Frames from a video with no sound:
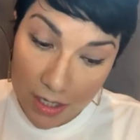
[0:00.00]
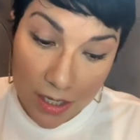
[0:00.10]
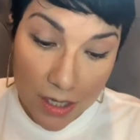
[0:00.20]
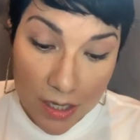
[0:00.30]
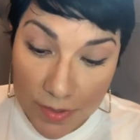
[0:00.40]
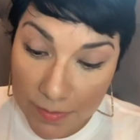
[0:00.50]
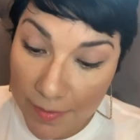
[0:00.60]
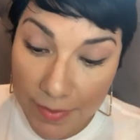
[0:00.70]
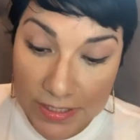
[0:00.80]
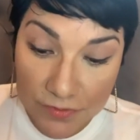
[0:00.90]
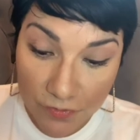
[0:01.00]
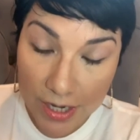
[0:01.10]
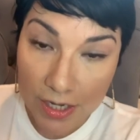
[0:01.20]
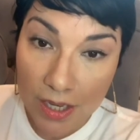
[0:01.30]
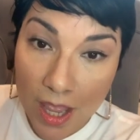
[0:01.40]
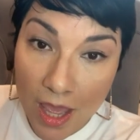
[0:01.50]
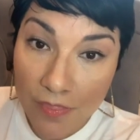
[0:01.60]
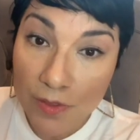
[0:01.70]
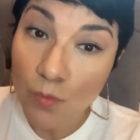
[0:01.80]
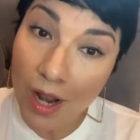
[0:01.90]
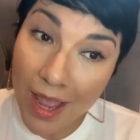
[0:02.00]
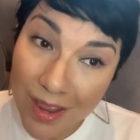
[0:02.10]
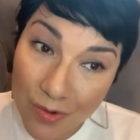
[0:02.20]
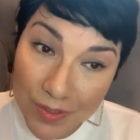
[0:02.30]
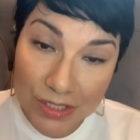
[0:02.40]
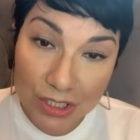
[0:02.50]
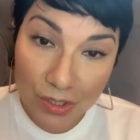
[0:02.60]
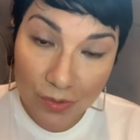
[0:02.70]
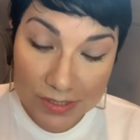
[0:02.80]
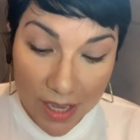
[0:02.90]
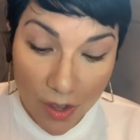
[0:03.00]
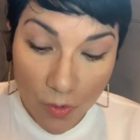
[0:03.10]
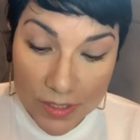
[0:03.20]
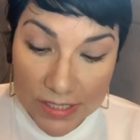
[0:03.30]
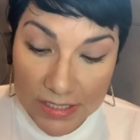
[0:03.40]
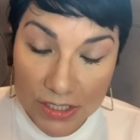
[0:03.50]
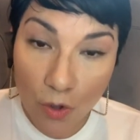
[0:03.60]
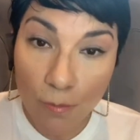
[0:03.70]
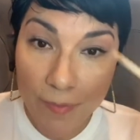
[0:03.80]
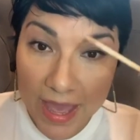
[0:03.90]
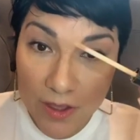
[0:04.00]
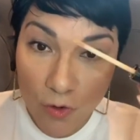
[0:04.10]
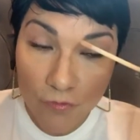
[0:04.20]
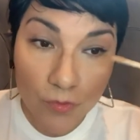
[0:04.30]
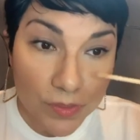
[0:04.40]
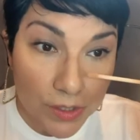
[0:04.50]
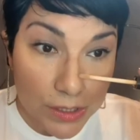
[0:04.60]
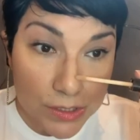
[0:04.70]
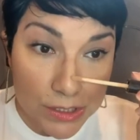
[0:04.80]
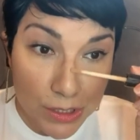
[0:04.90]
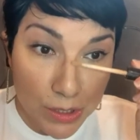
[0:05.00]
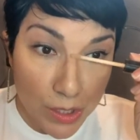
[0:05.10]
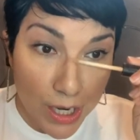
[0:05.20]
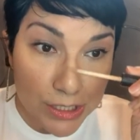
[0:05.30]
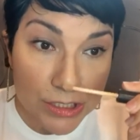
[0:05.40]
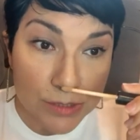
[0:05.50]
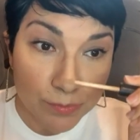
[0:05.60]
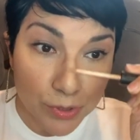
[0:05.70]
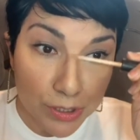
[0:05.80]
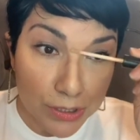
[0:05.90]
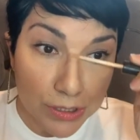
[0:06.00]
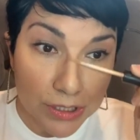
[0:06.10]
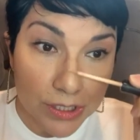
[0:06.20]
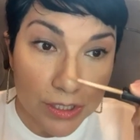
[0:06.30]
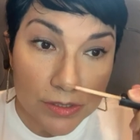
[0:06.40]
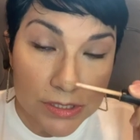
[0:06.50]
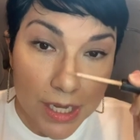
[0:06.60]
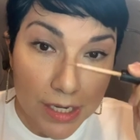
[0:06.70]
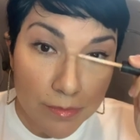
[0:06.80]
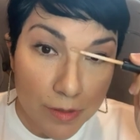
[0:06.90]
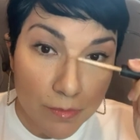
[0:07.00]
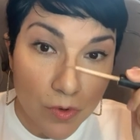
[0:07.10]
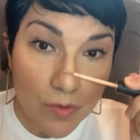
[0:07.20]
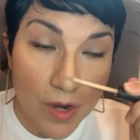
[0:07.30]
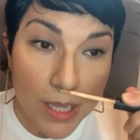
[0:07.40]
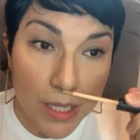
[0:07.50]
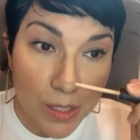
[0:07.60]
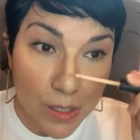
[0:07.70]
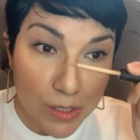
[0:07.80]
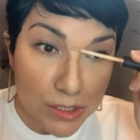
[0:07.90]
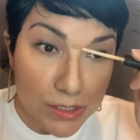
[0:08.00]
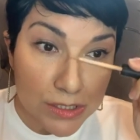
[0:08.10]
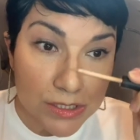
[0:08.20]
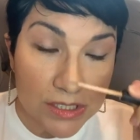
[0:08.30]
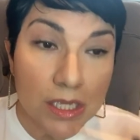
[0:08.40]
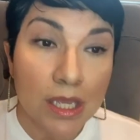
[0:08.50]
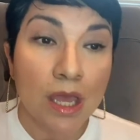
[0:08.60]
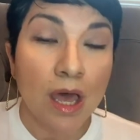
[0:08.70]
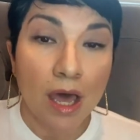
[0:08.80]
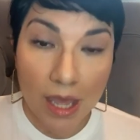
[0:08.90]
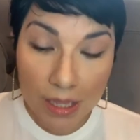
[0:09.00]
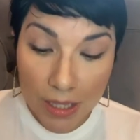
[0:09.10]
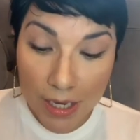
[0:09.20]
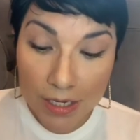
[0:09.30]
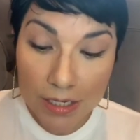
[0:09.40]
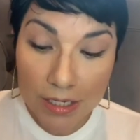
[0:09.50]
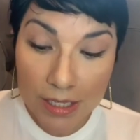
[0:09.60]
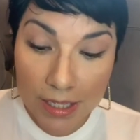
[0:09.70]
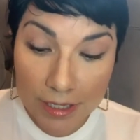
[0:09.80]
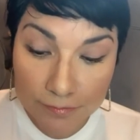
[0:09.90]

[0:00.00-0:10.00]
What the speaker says: be my best friend. And then what I always do is I always like to go back over with the concealer. I just put a little tiny bit more right here just to highlight it again.